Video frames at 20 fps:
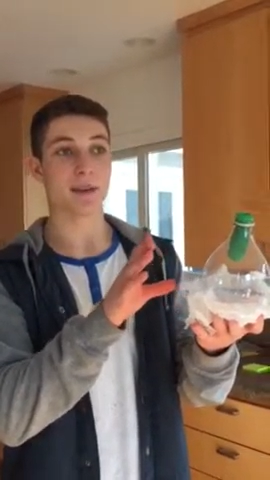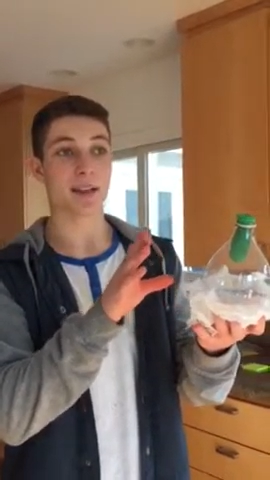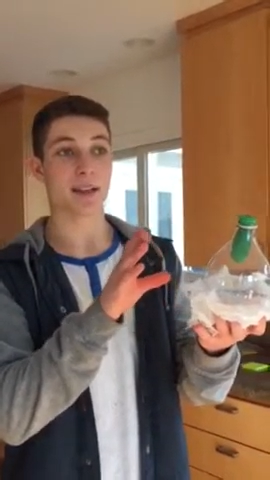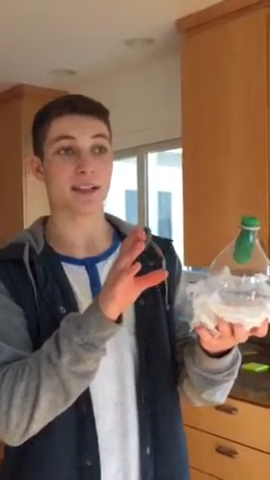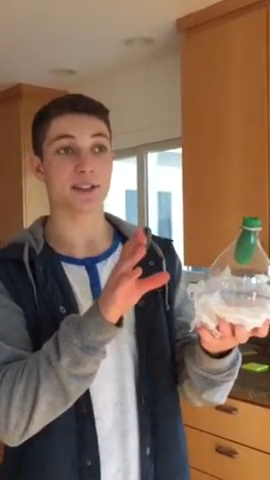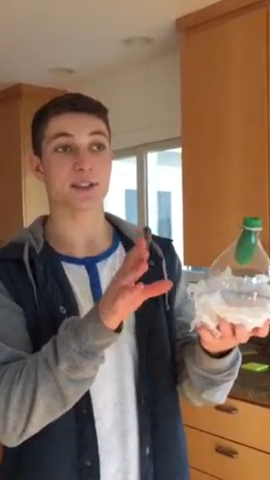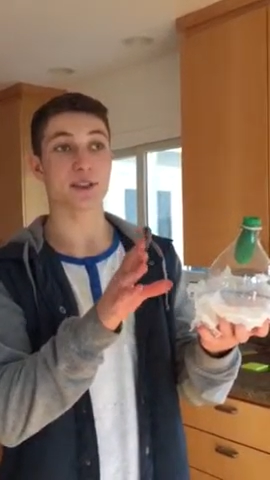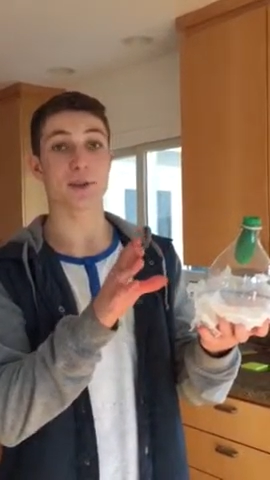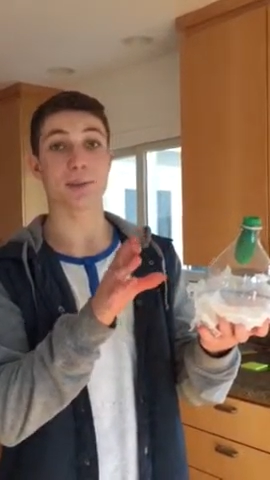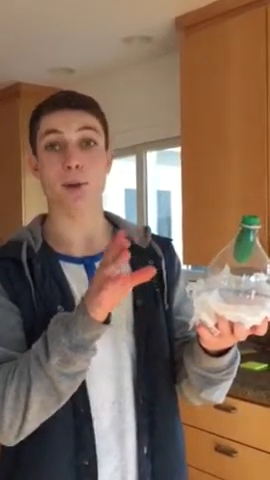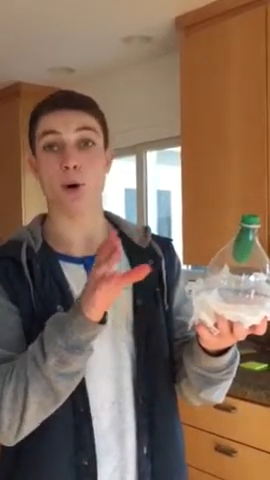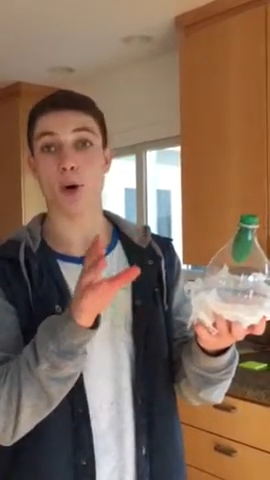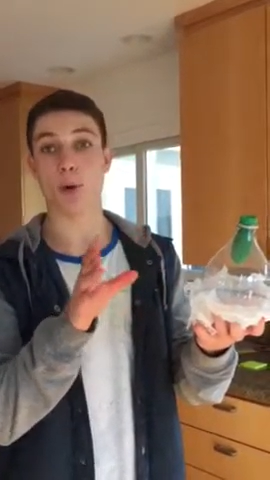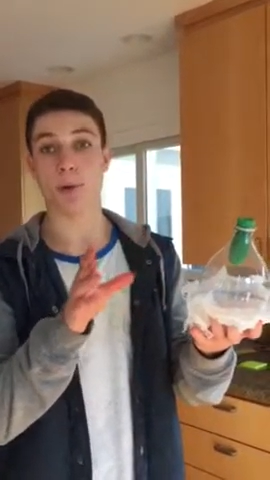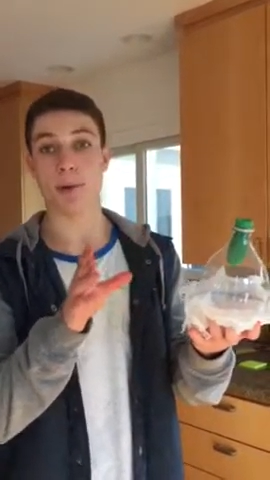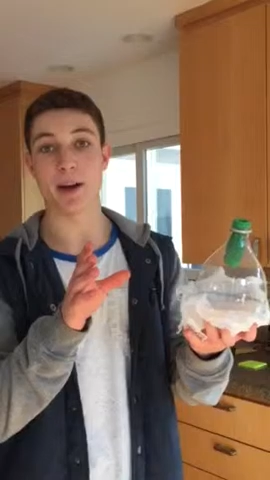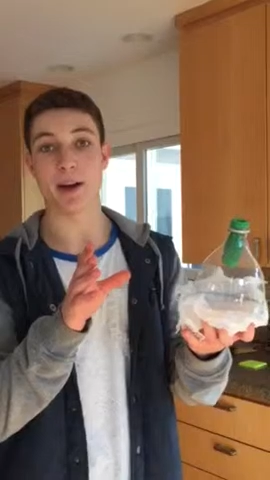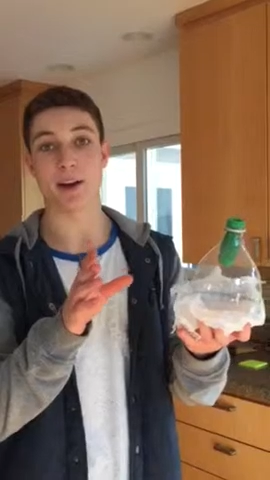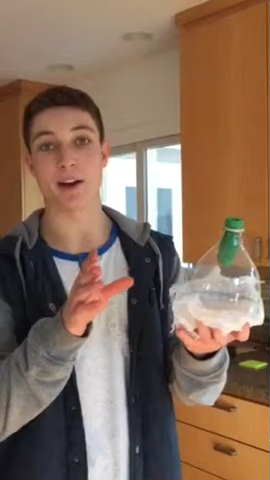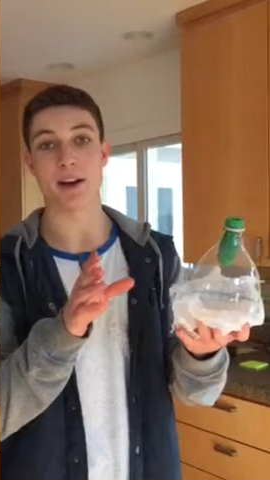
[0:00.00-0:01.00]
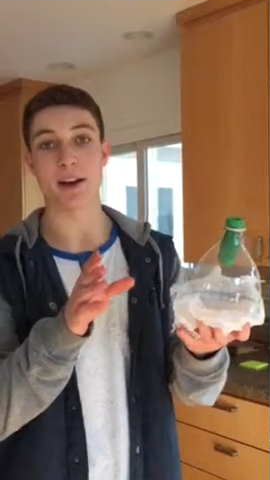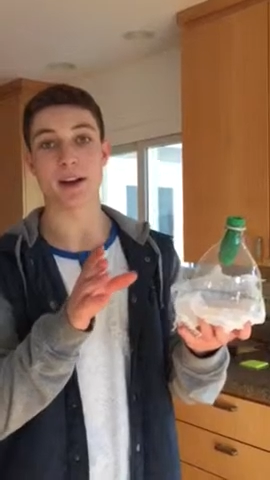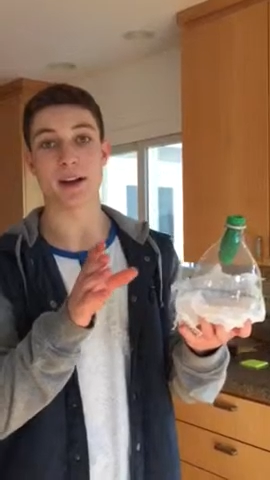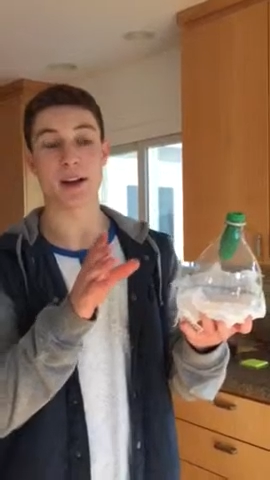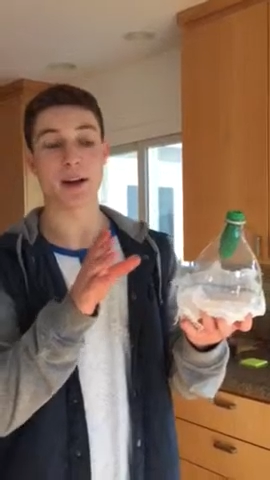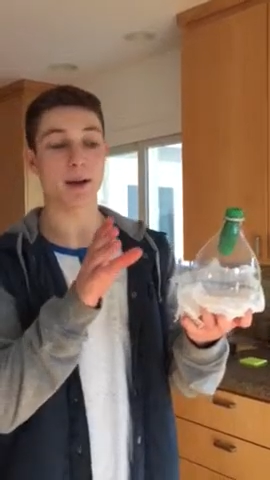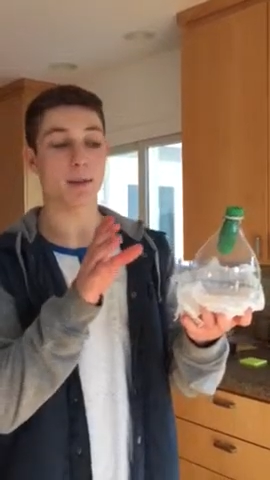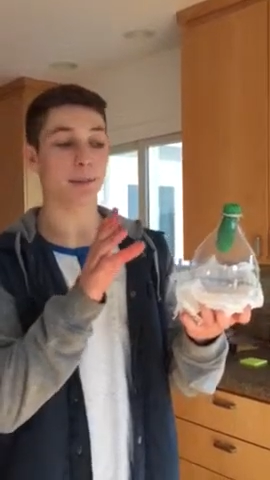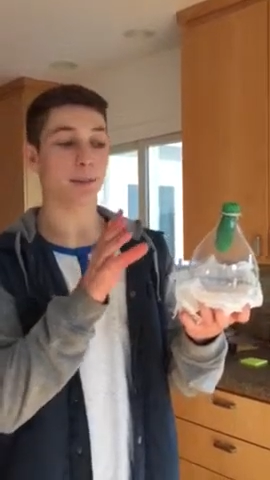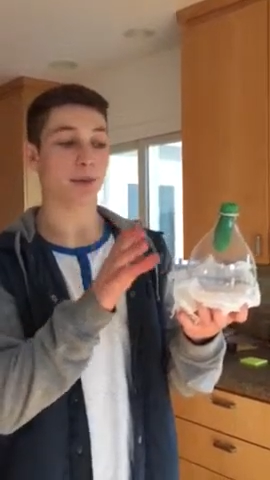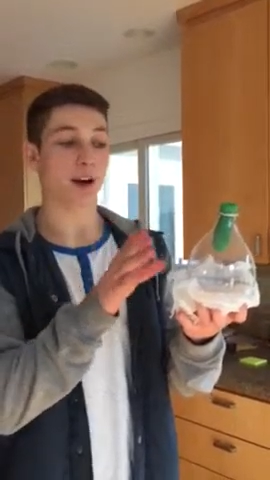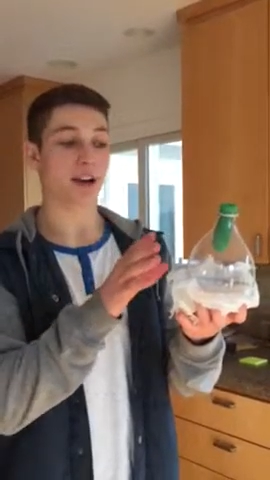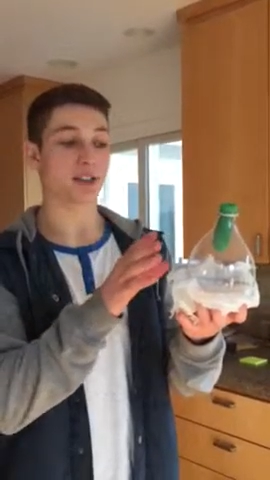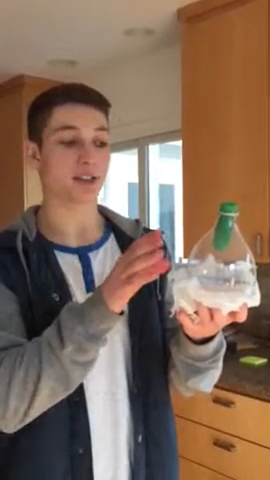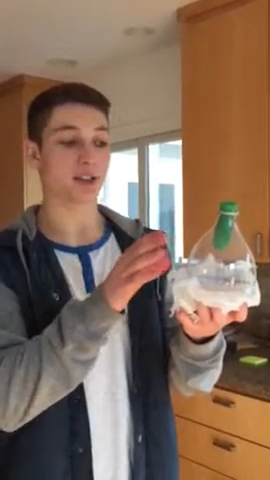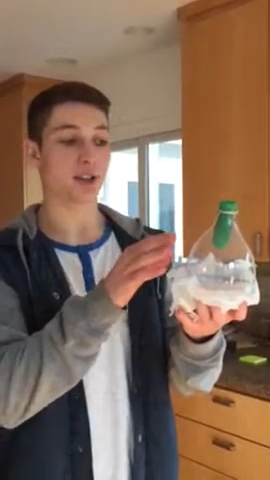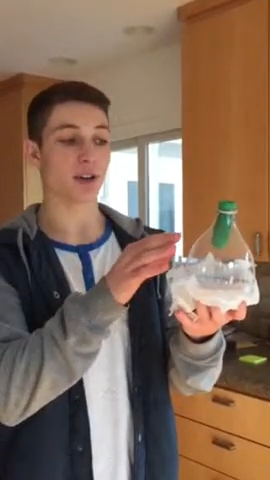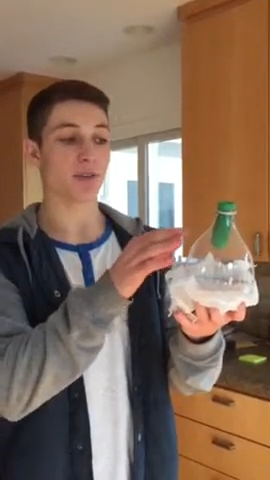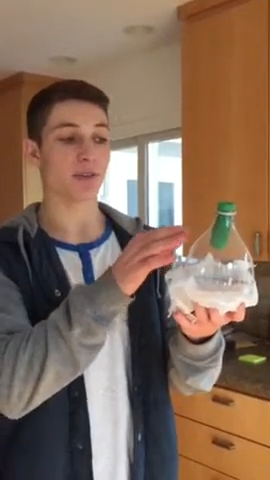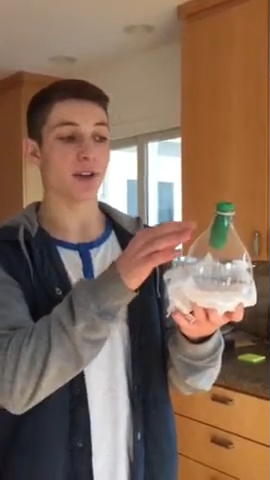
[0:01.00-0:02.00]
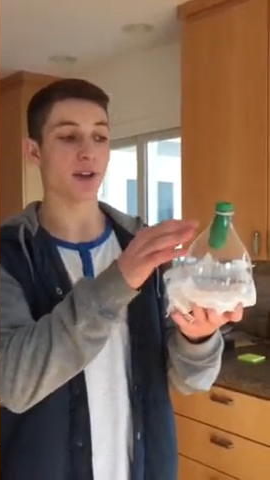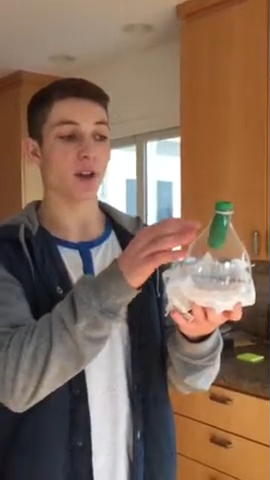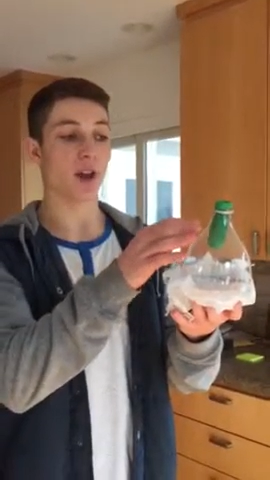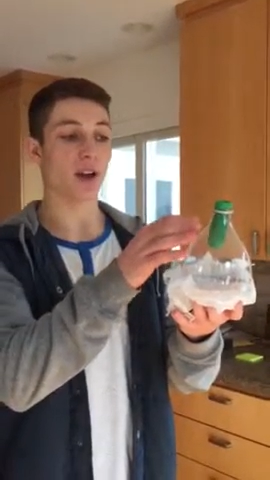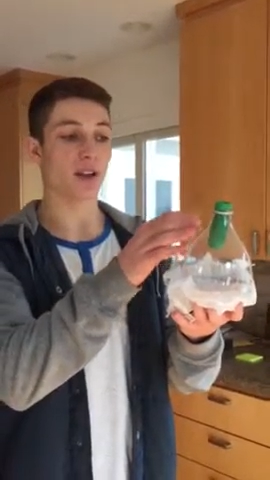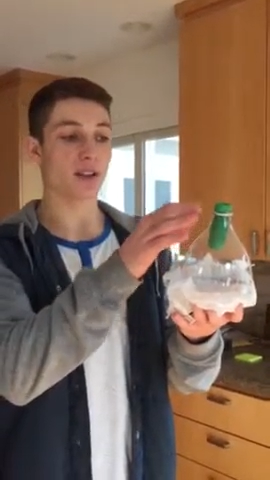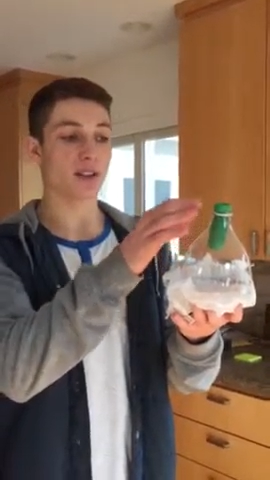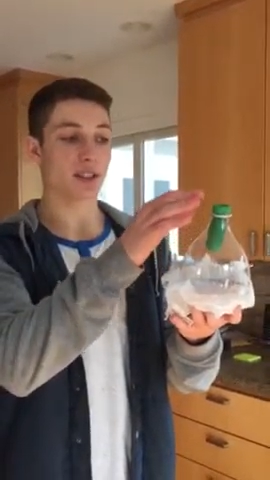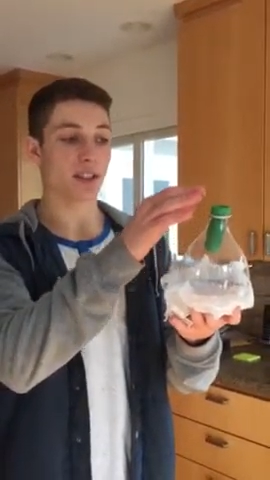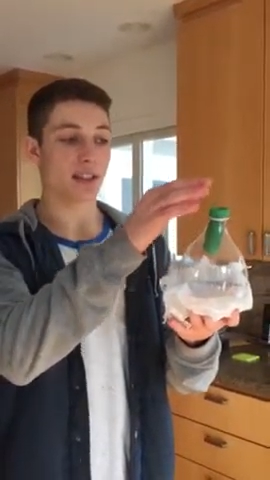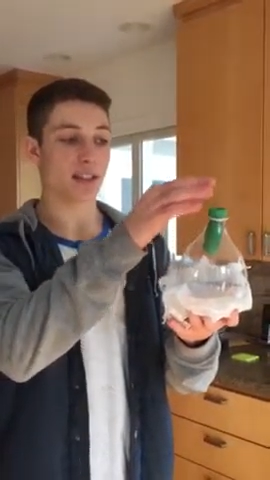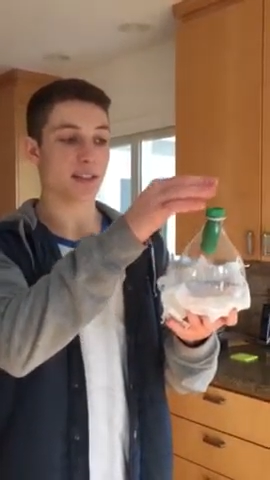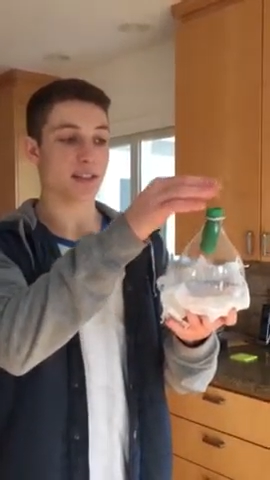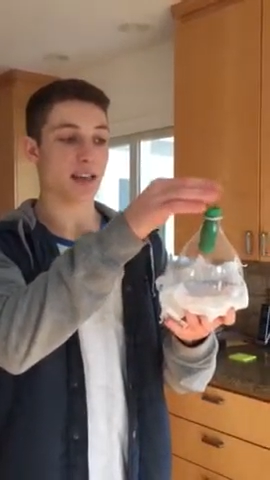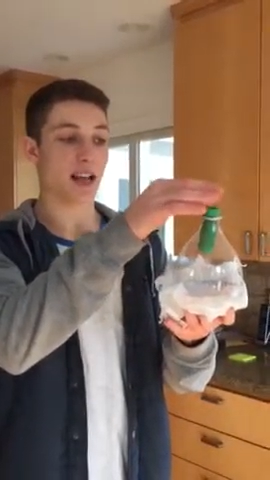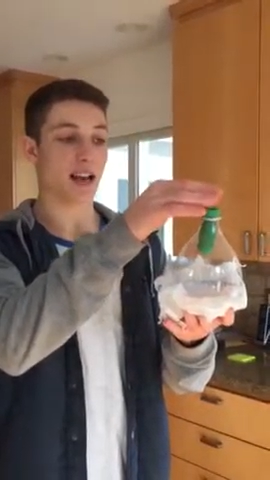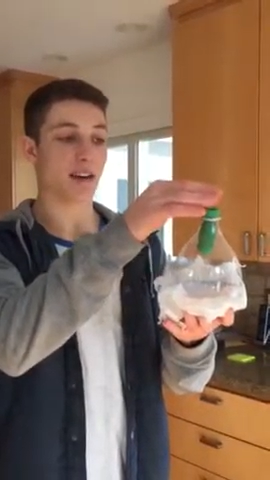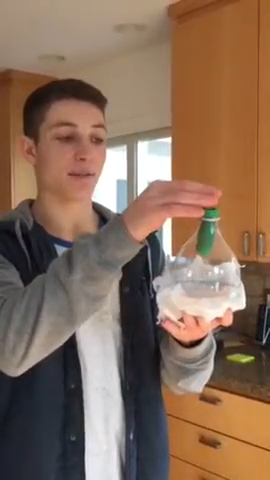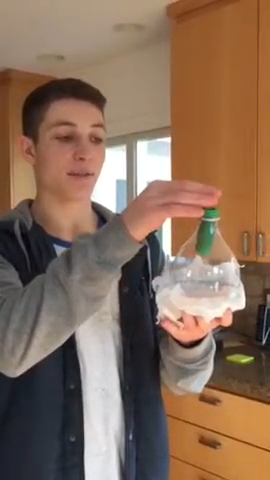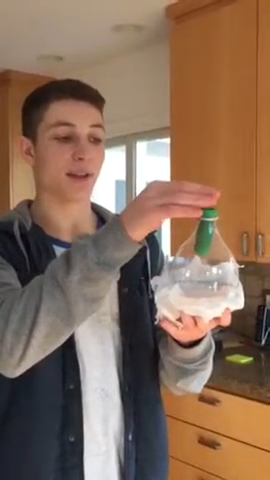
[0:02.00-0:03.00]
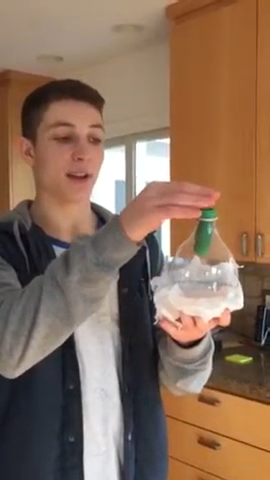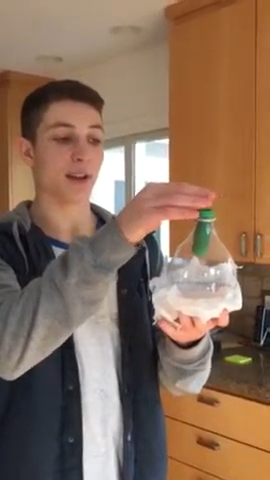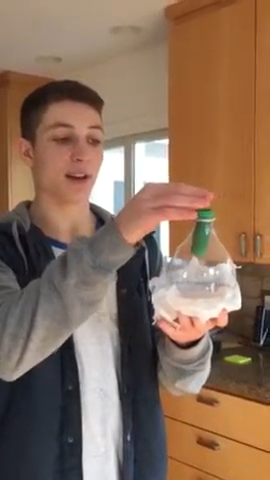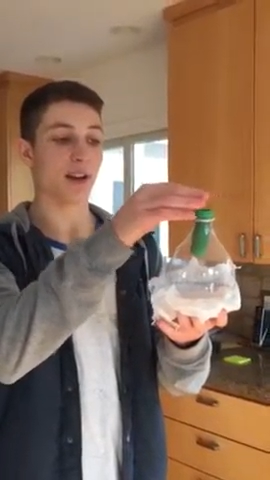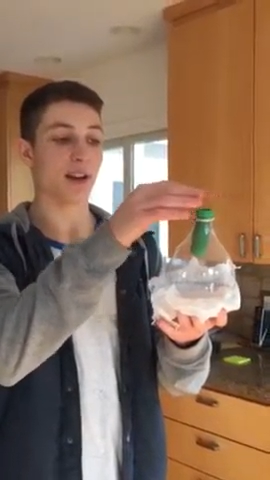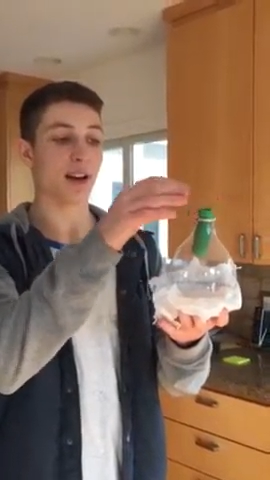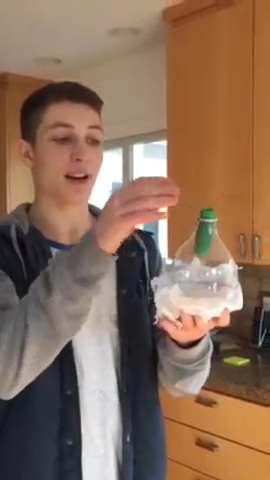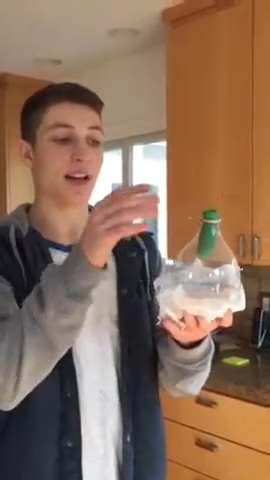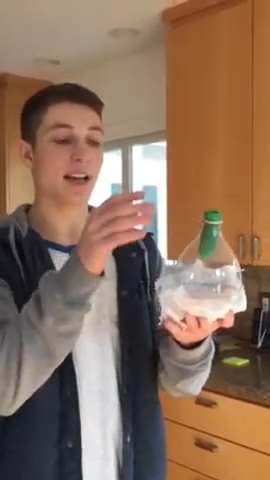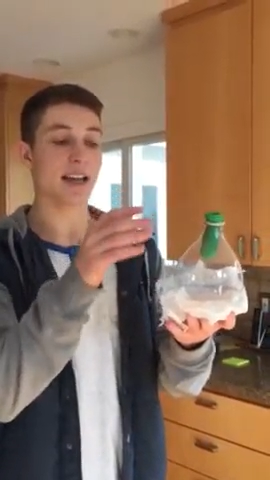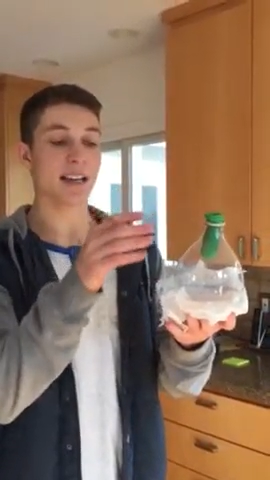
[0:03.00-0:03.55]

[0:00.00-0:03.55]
intrapulmonary pressure of the lungs inside of here